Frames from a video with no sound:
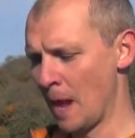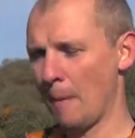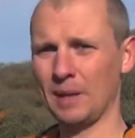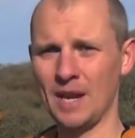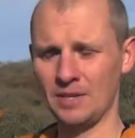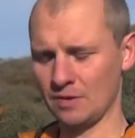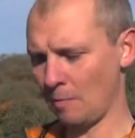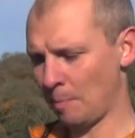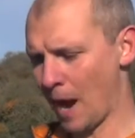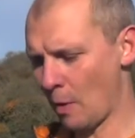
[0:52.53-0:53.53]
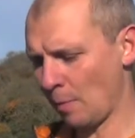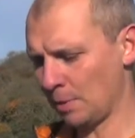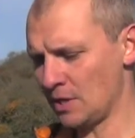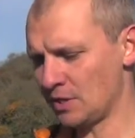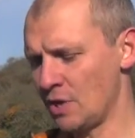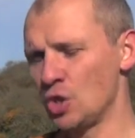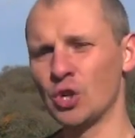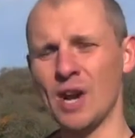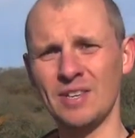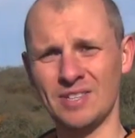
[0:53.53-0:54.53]
a place of power, a place of
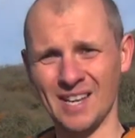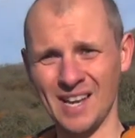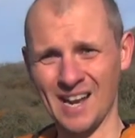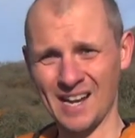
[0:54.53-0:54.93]
interest.